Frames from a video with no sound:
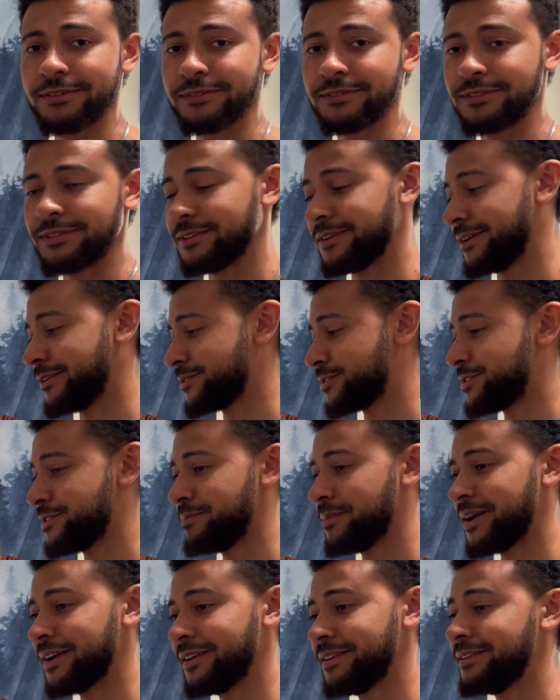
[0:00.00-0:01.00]
She
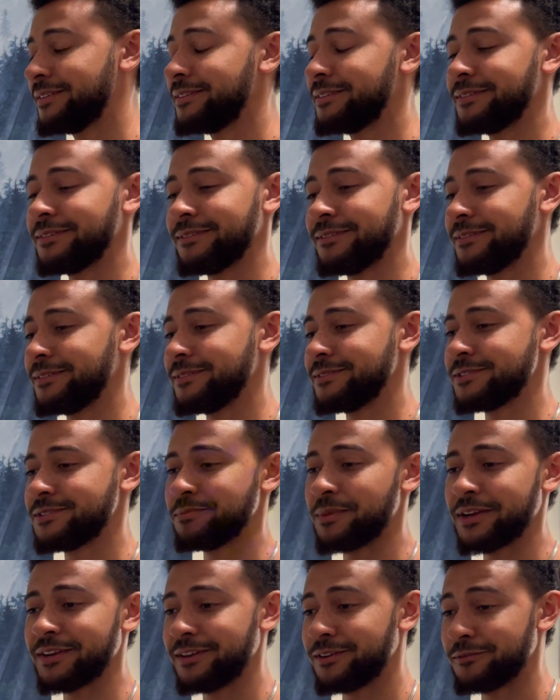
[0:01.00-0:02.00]
might
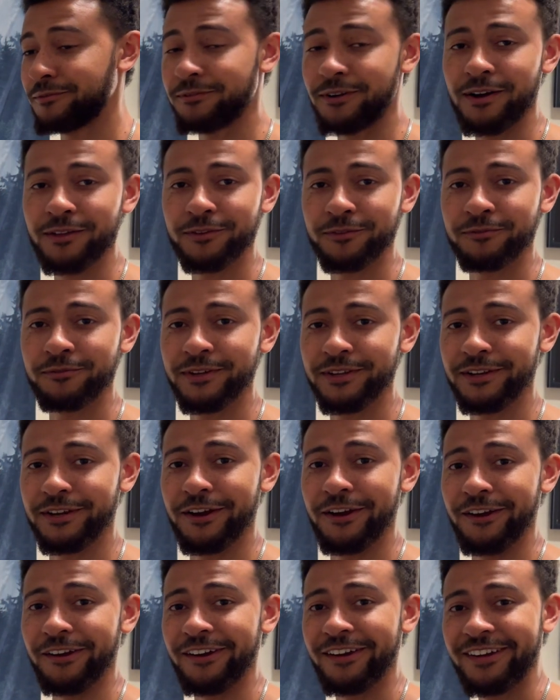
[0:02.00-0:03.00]
need a father
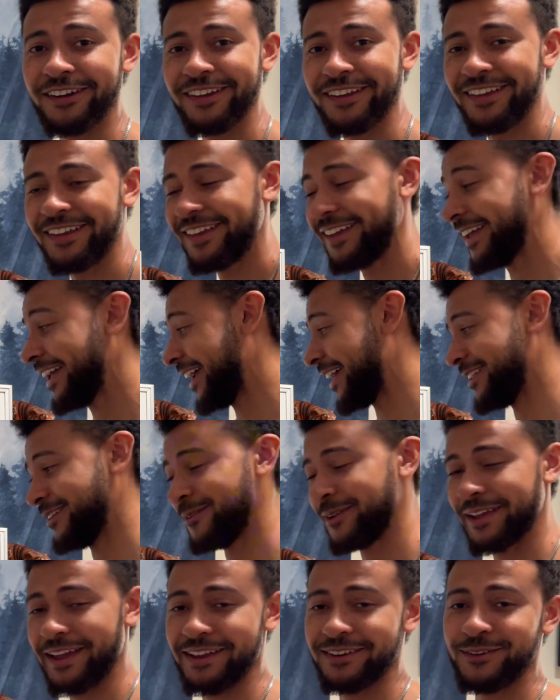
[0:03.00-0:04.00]
figure and you
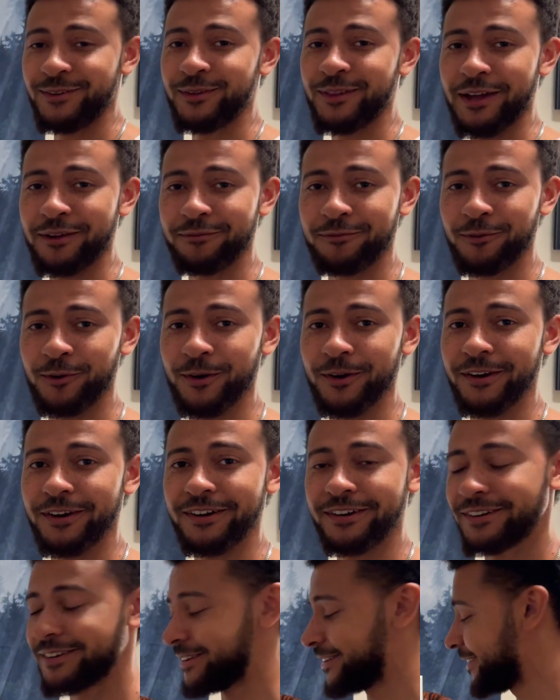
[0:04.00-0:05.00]
can't do that for her.
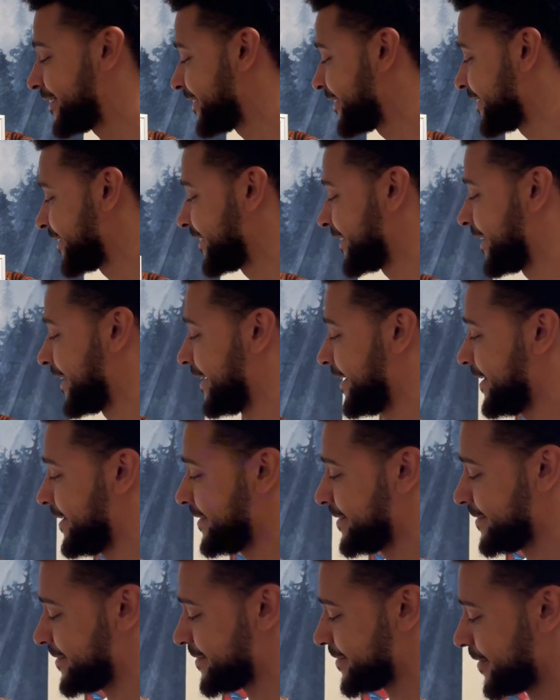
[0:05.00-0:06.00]

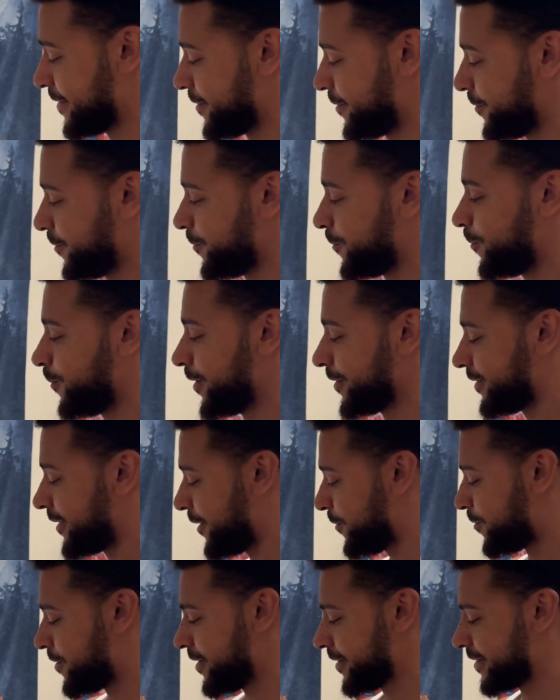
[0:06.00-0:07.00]
So what
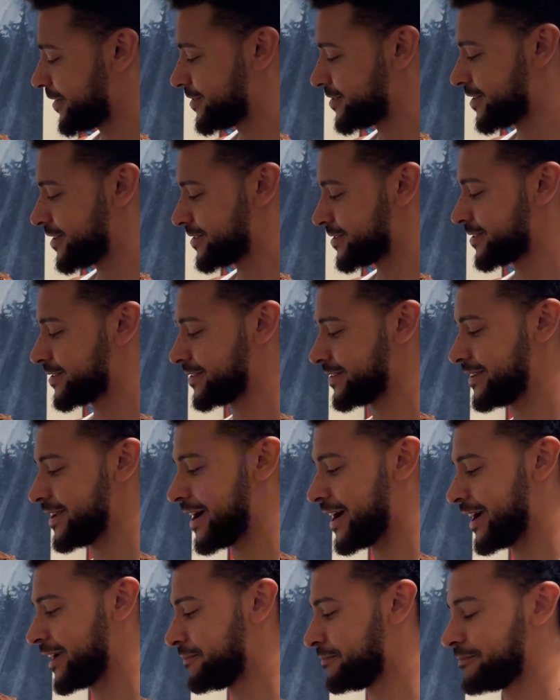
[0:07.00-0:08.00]
they want can change on a
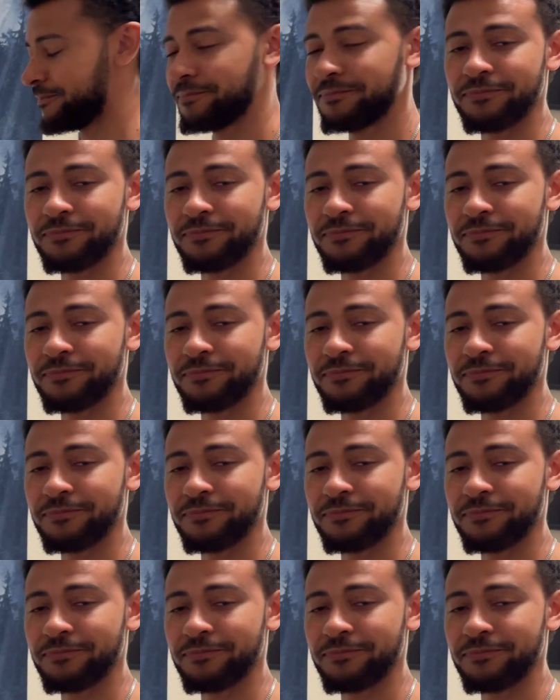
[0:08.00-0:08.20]
dime.